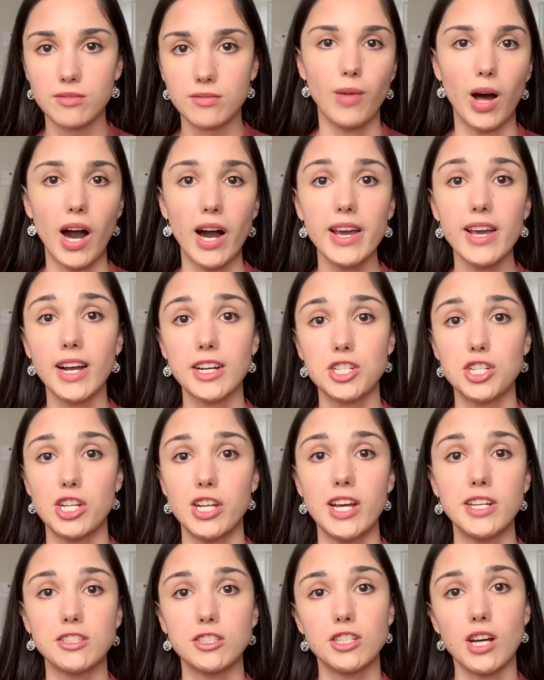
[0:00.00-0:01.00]
I actually
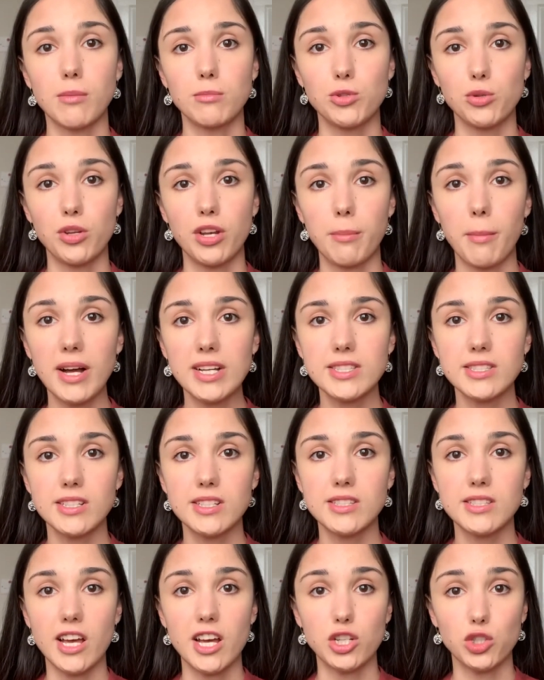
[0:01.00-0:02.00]
ended up doing a
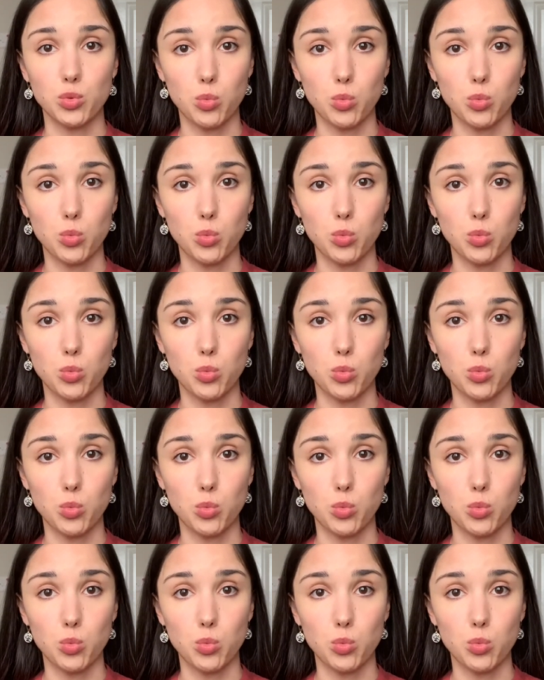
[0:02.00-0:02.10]
master's and